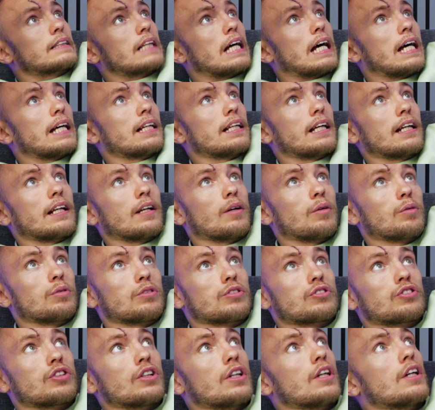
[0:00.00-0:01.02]
sign, and there
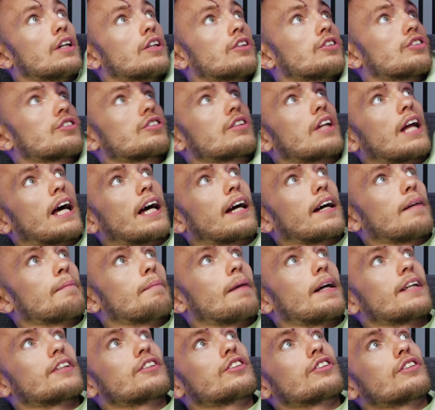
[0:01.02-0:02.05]
was just like
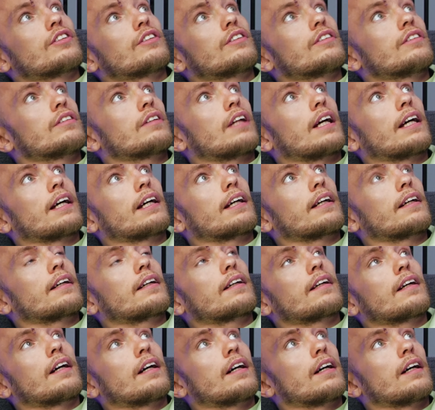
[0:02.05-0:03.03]
imagine like